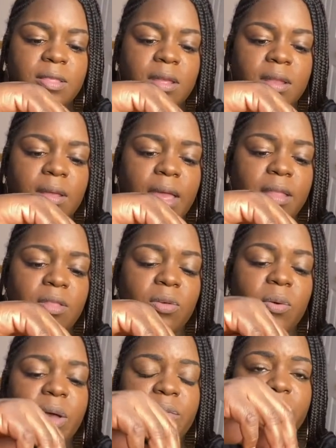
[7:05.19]
and I do
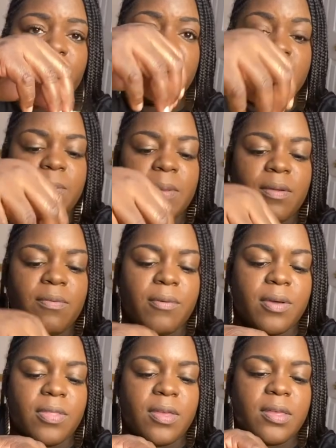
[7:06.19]
have a recipe
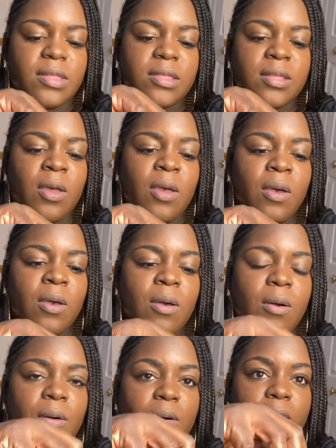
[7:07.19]
for this
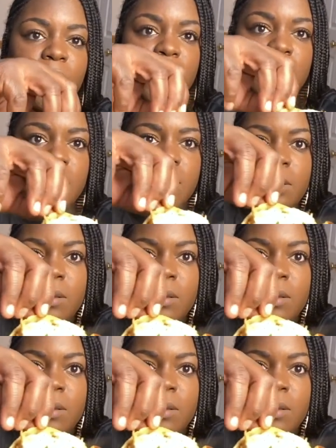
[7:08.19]
on